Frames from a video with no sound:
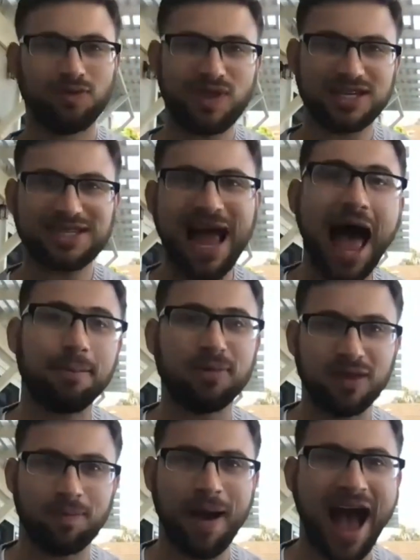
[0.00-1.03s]
this time
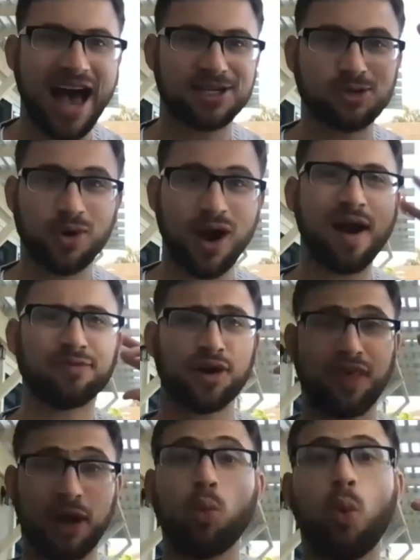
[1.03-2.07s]
in the past where
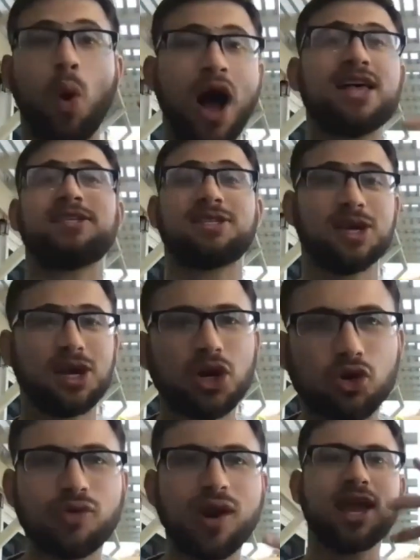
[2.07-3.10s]
everything was
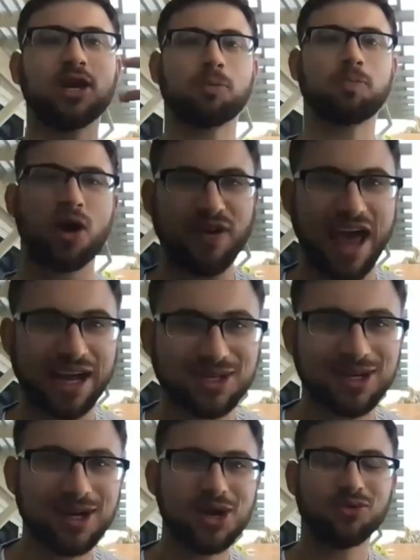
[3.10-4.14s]
great or perfect,